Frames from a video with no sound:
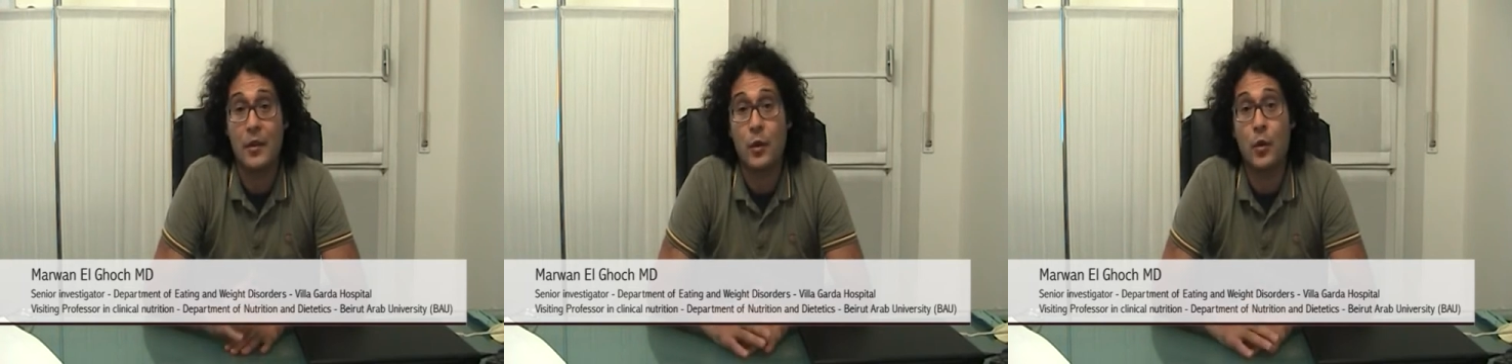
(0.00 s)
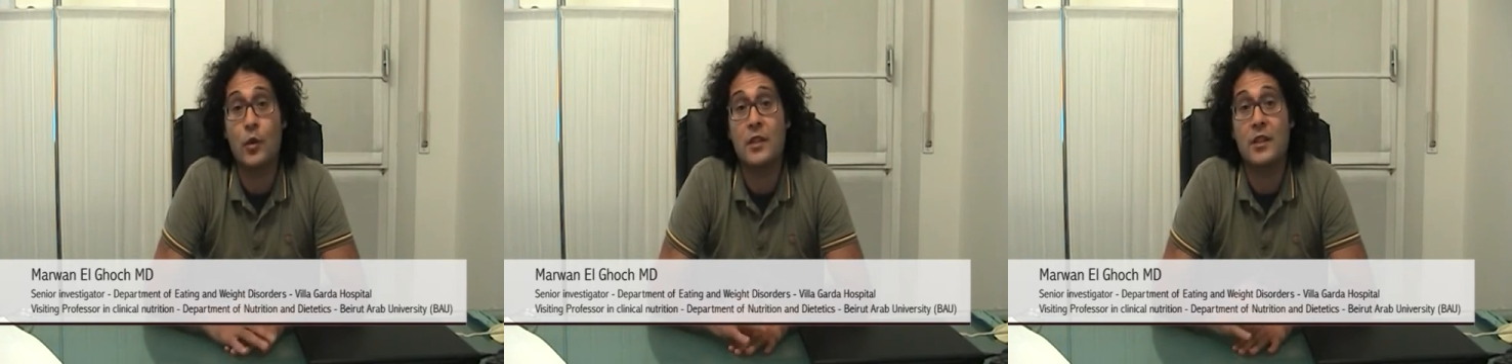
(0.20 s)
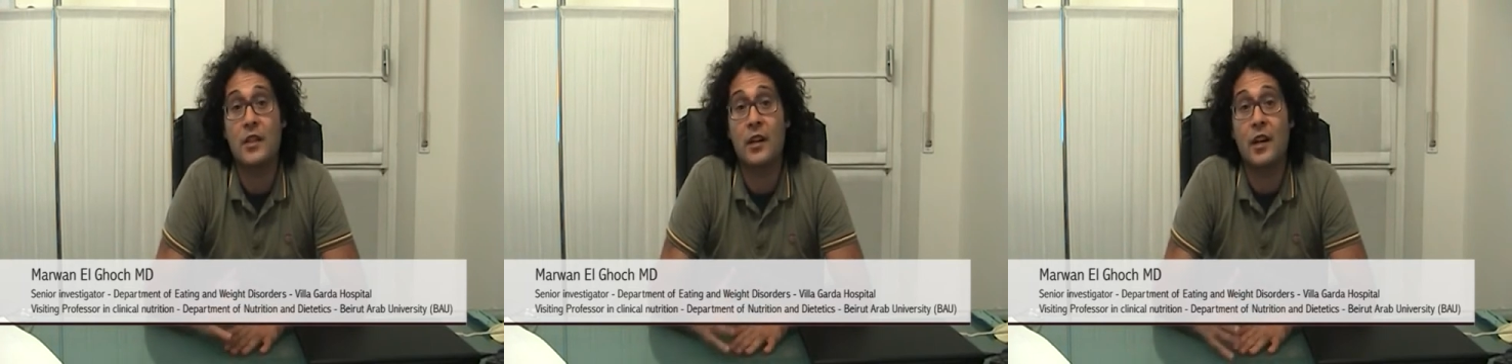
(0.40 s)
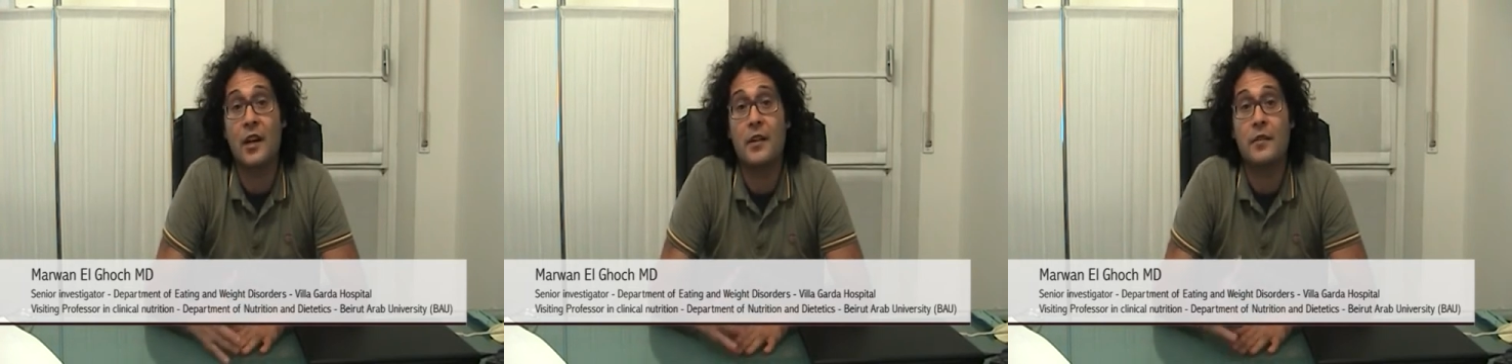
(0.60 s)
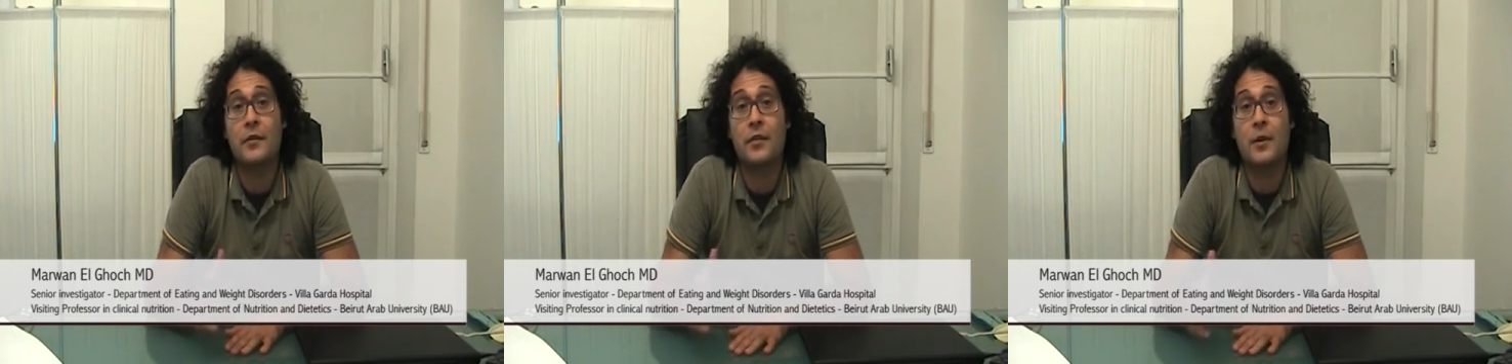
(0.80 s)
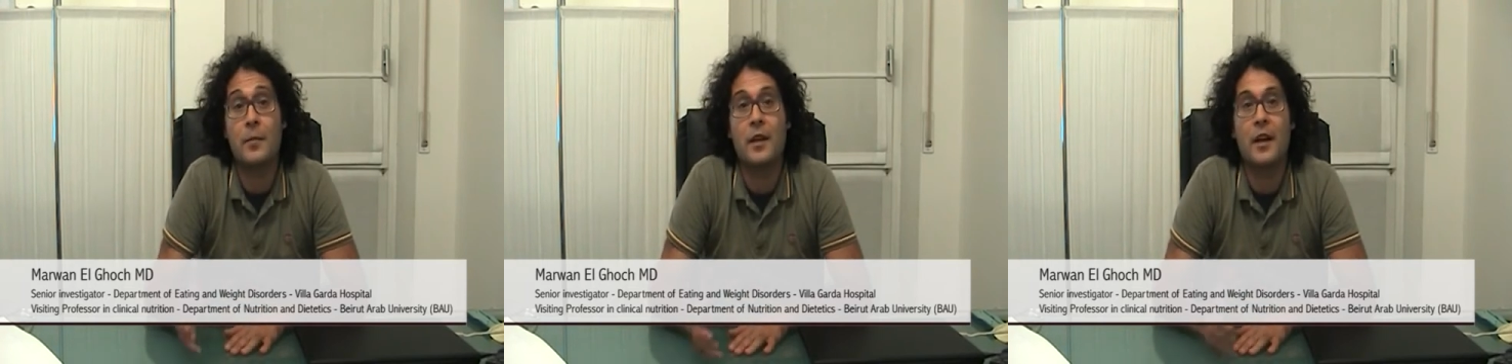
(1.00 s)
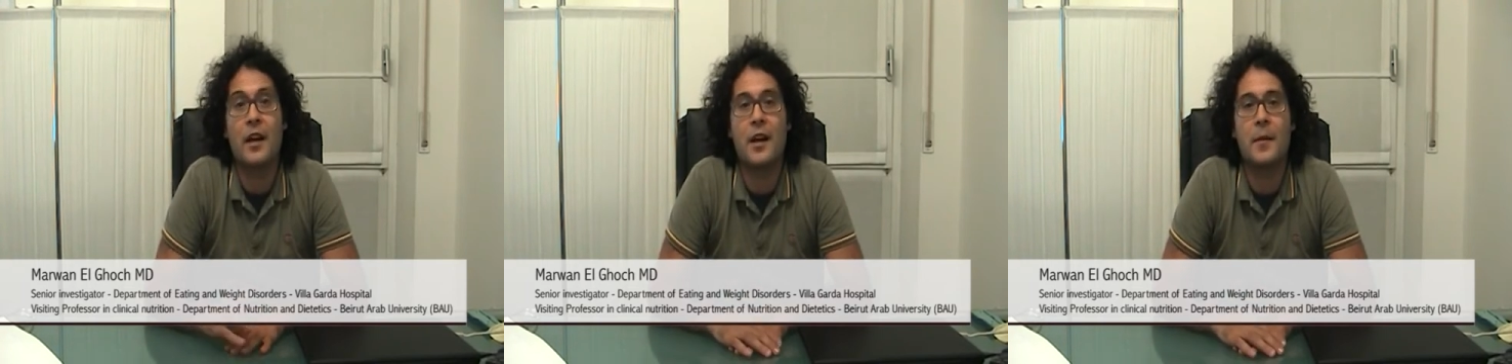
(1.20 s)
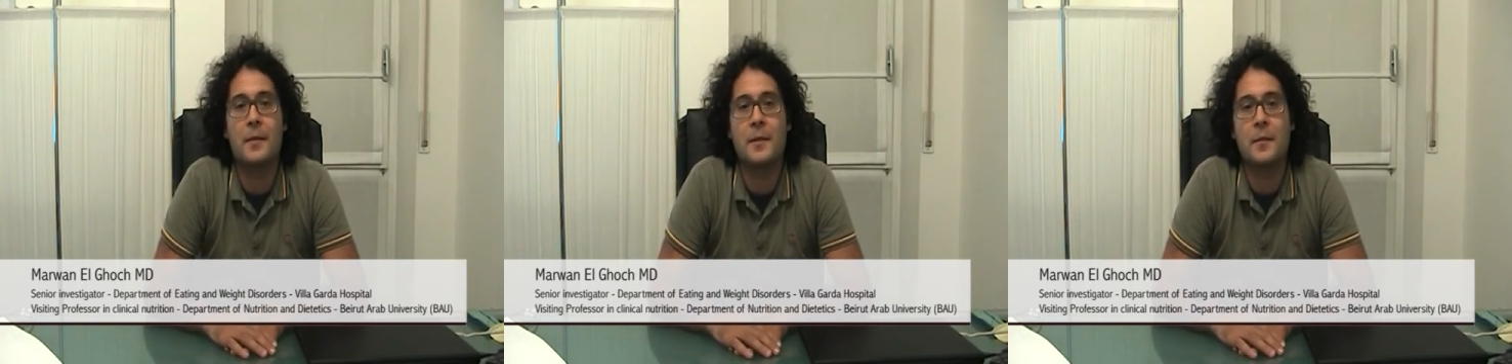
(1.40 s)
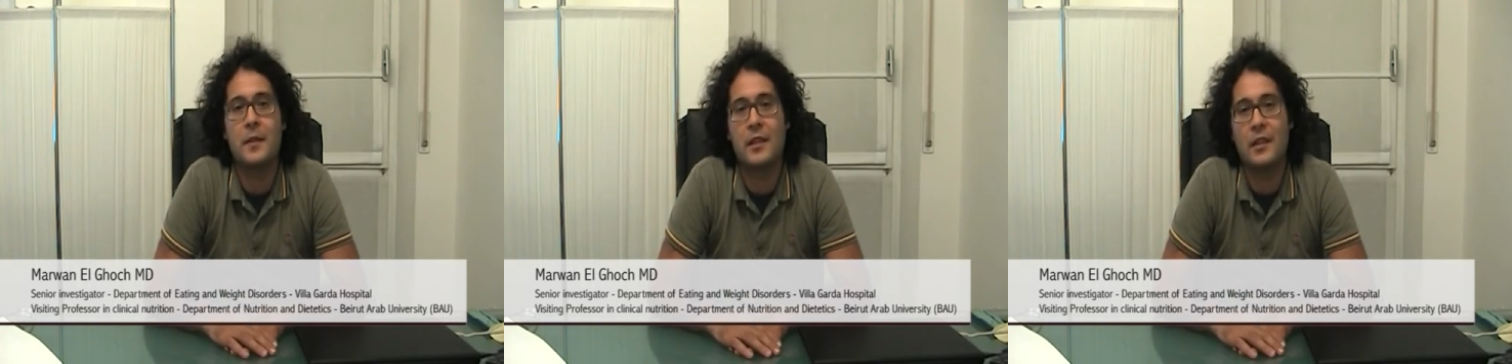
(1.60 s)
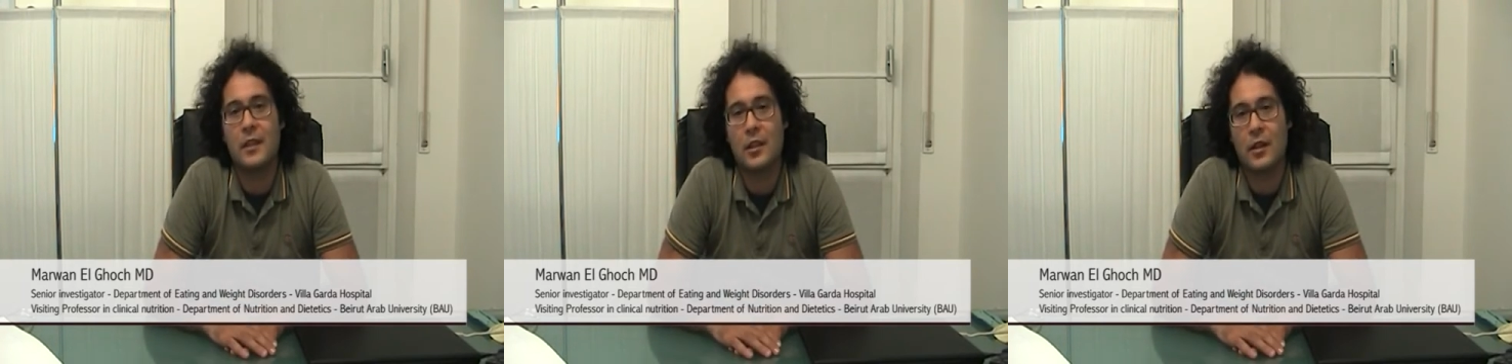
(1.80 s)
and those derived from the
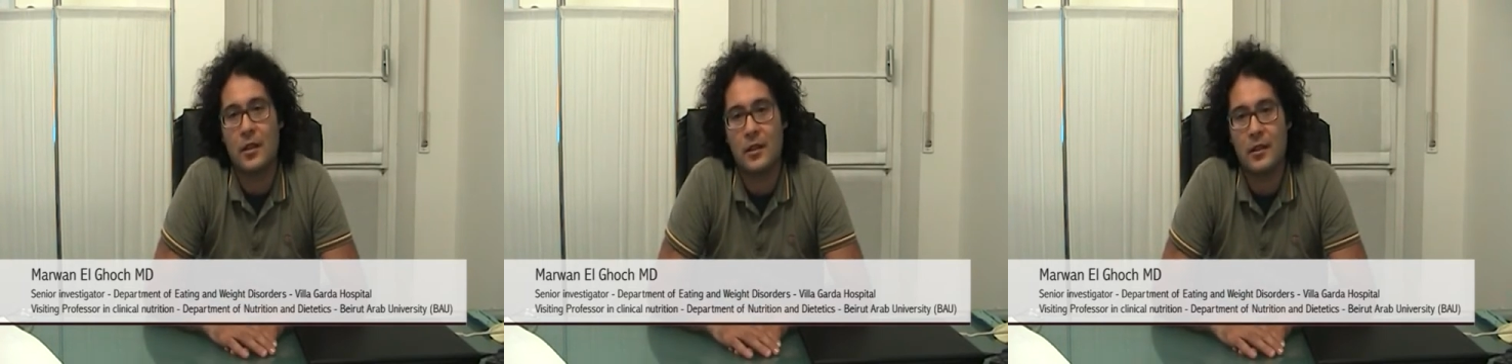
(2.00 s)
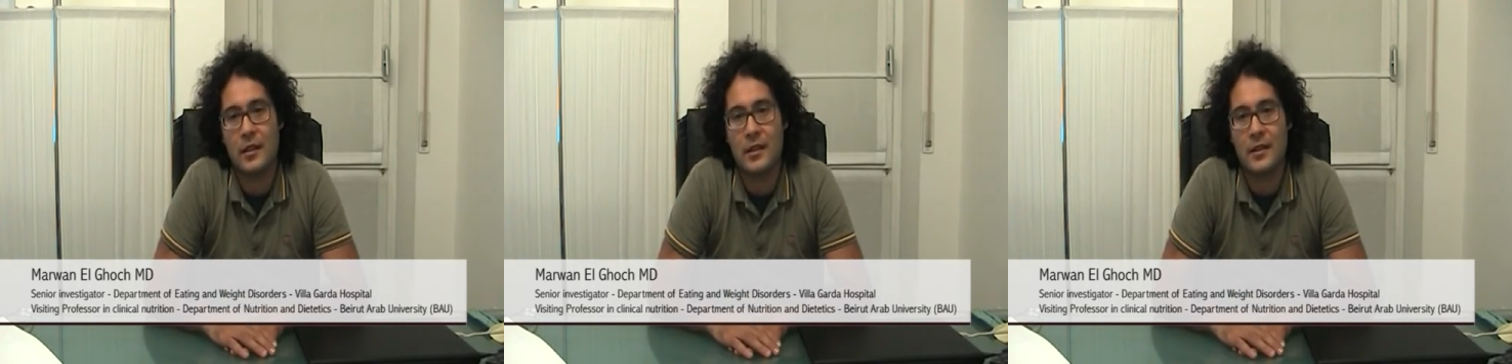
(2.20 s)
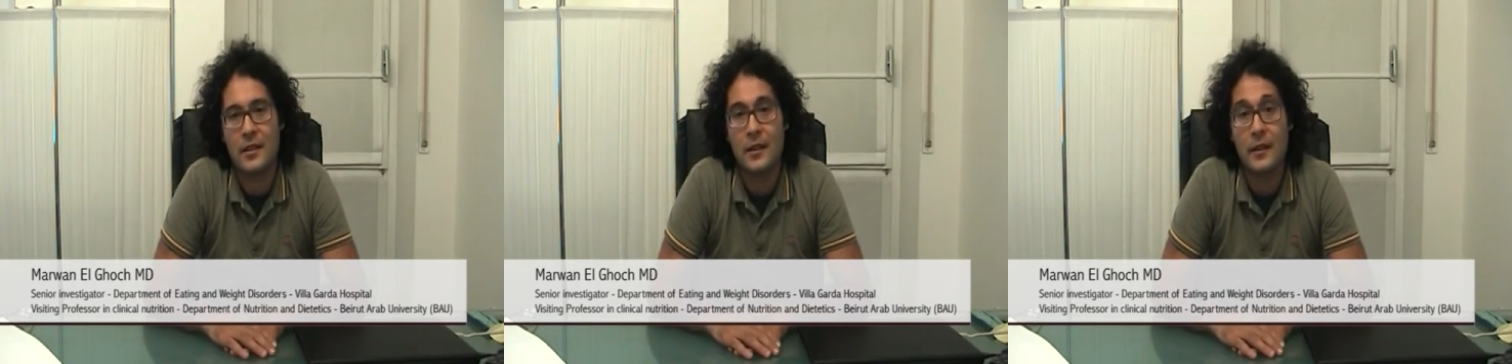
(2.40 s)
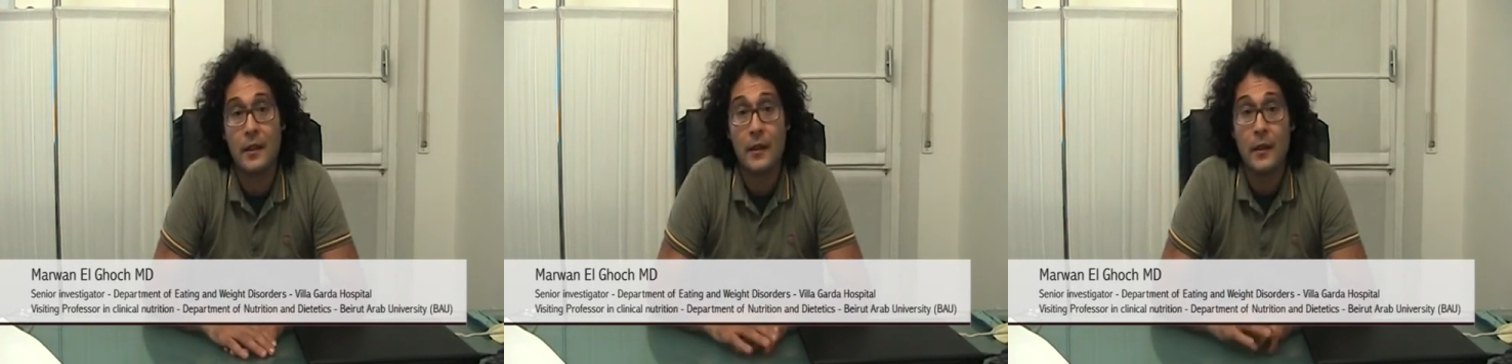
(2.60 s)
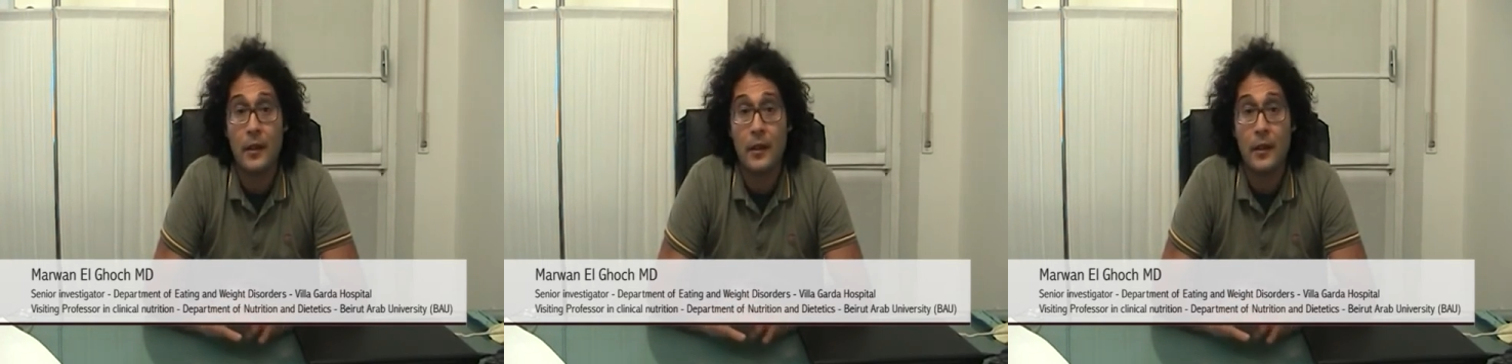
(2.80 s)
Arab-speaking countries.